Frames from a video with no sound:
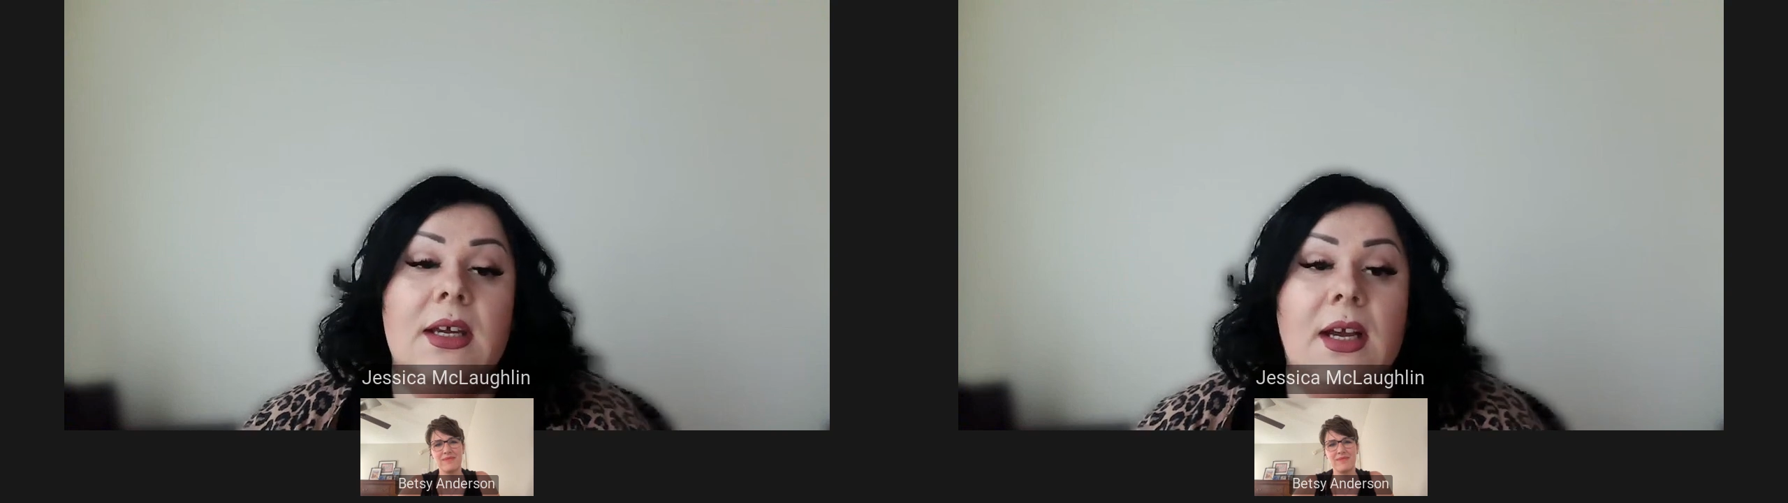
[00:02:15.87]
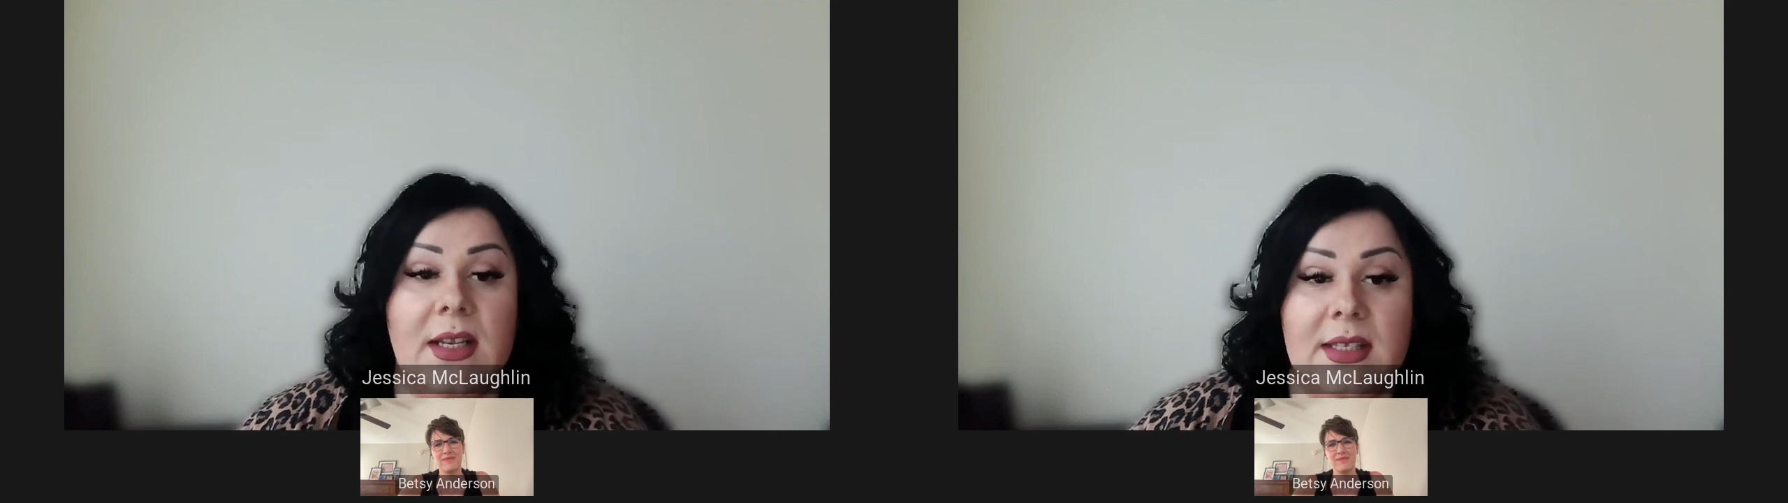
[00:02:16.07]

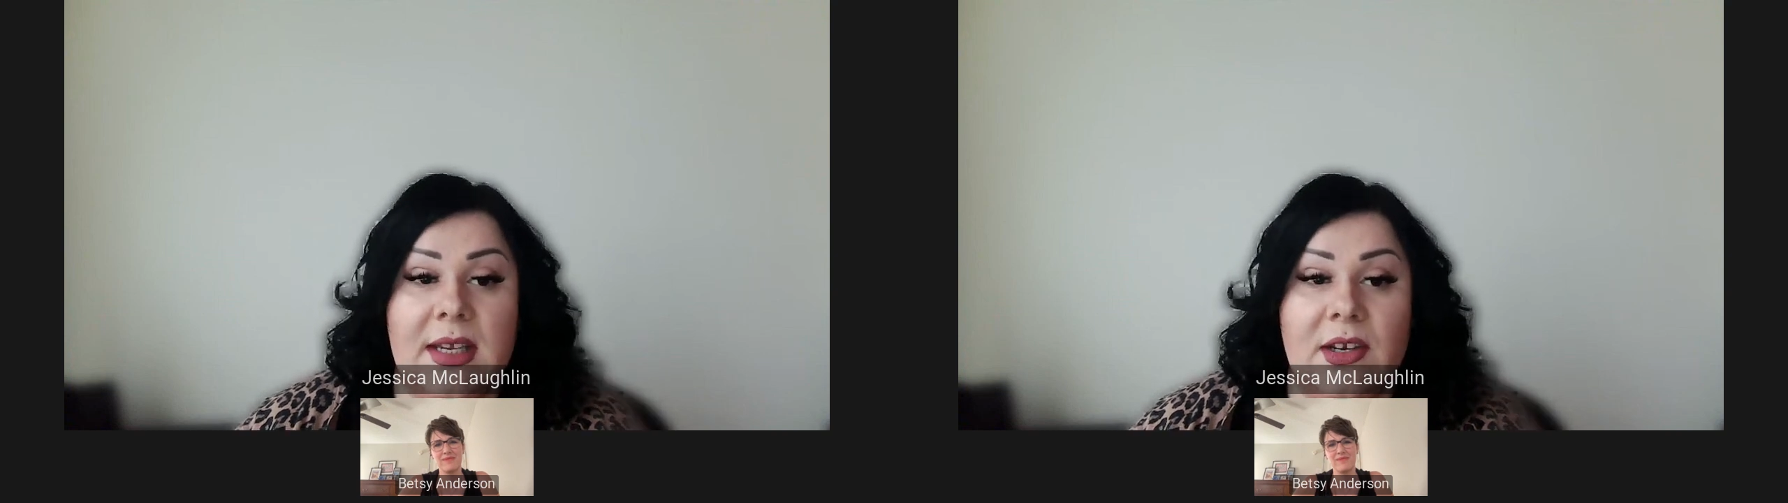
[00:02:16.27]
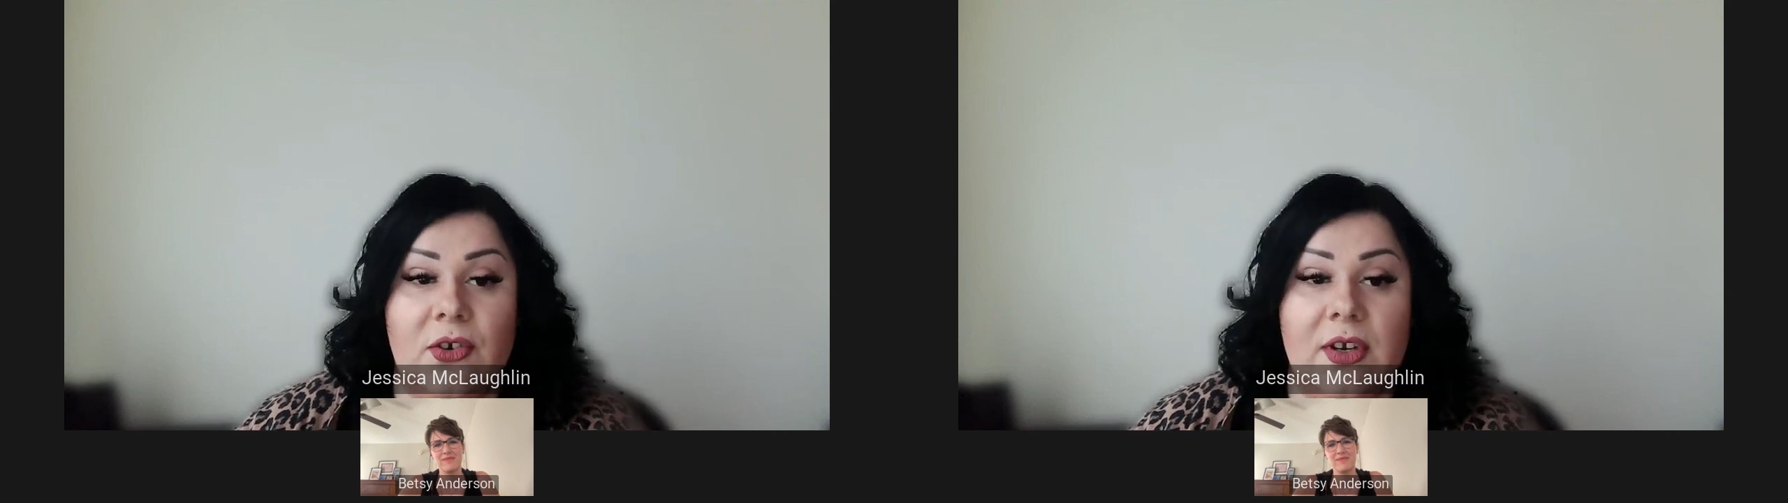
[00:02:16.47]

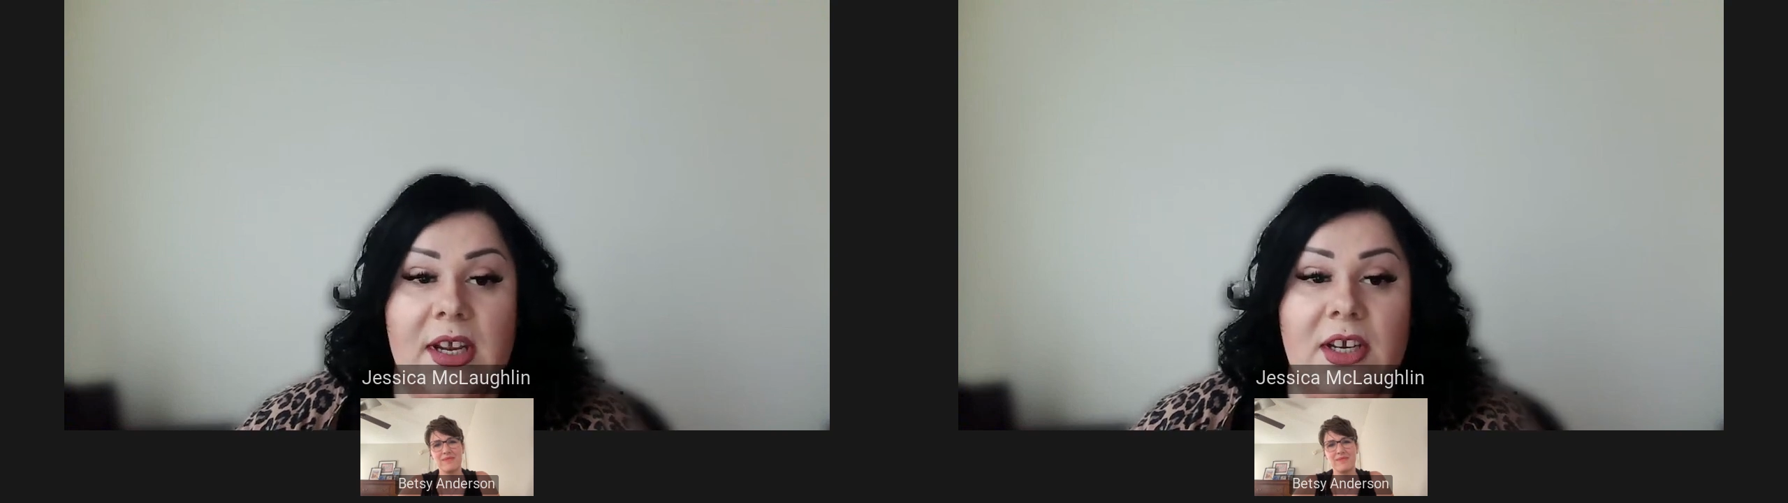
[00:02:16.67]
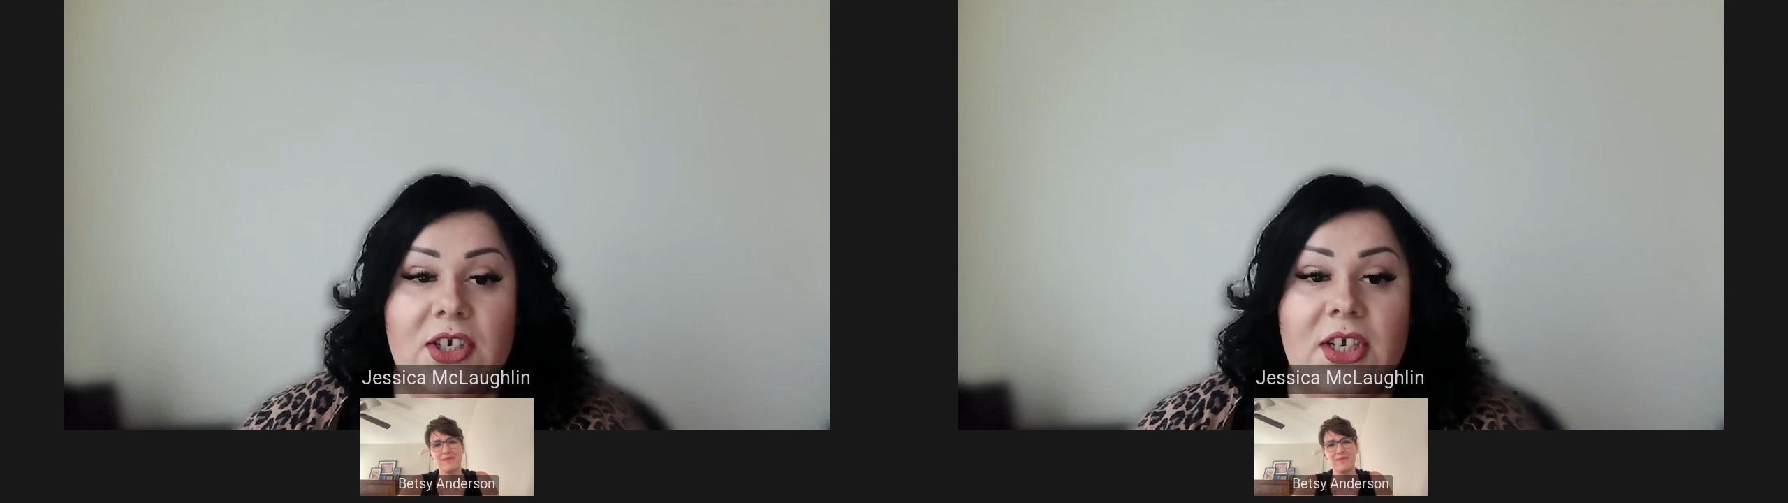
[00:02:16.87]
content
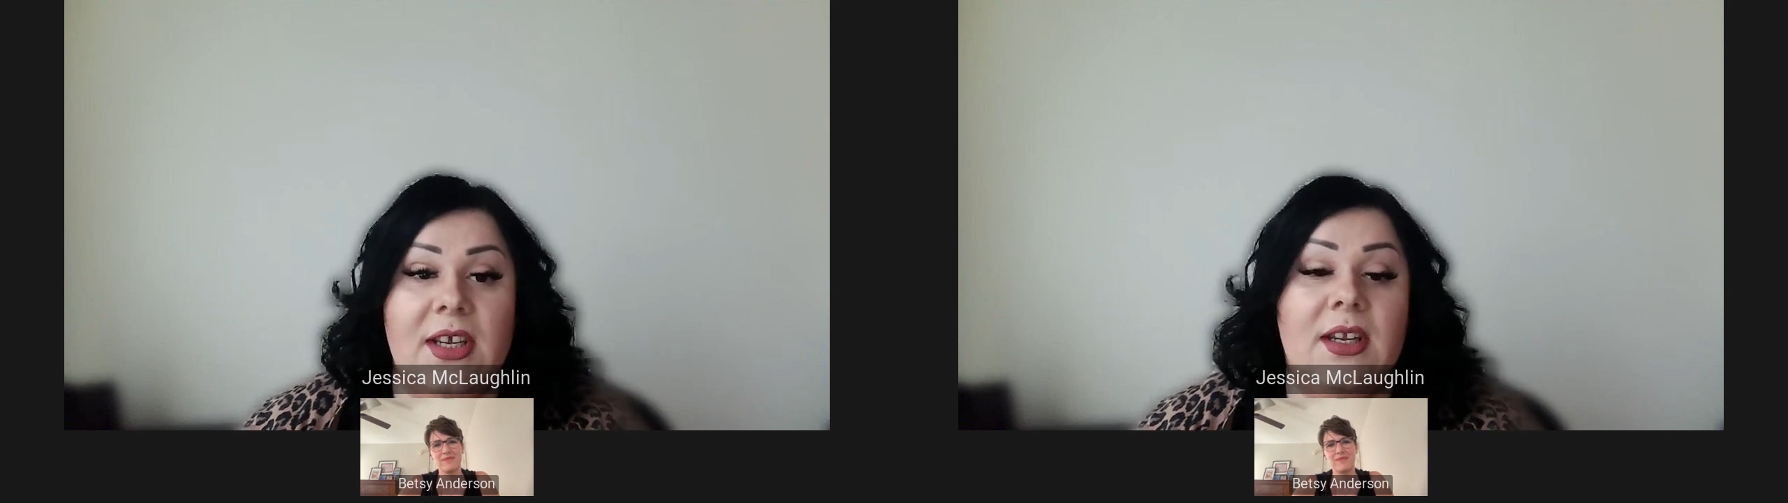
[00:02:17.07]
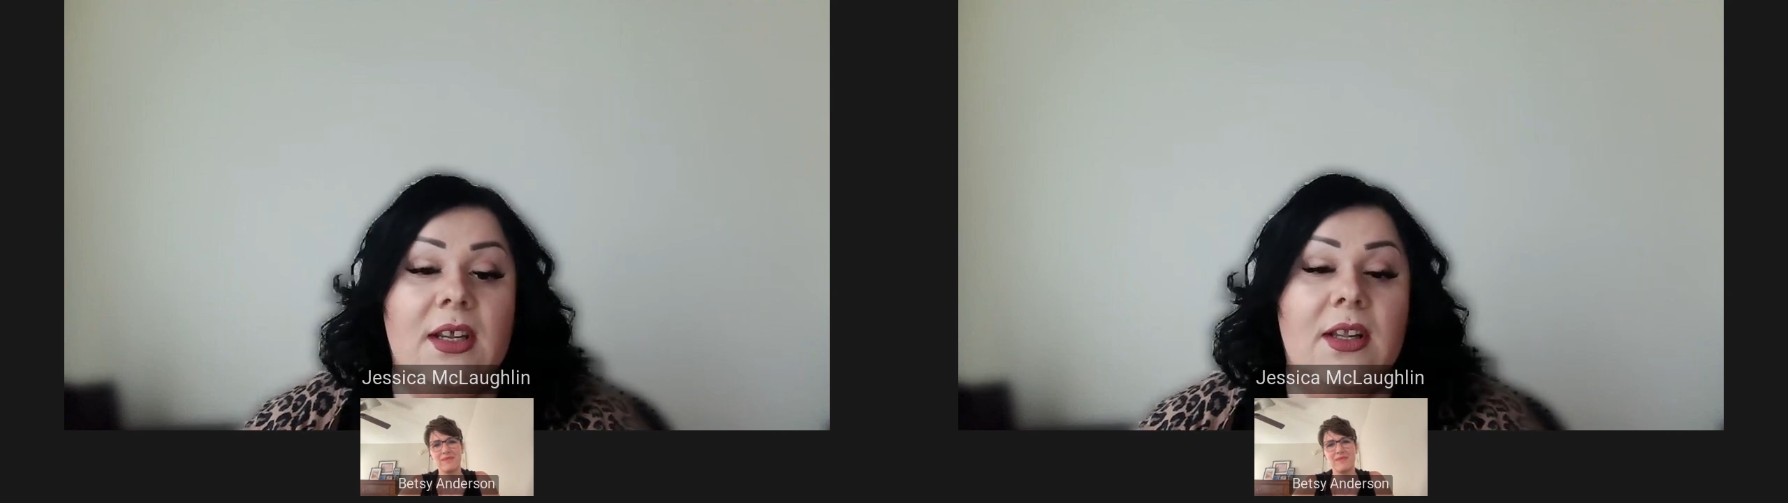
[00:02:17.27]
creation,